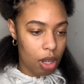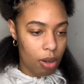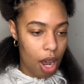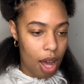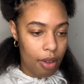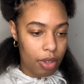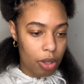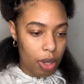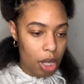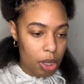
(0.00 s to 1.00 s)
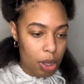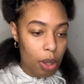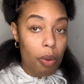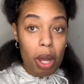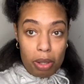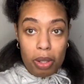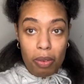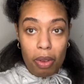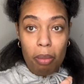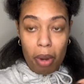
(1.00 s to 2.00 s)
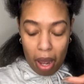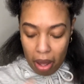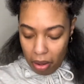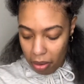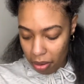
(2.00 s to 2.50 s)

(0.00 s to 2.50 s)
now I have to do that to the rest of them now.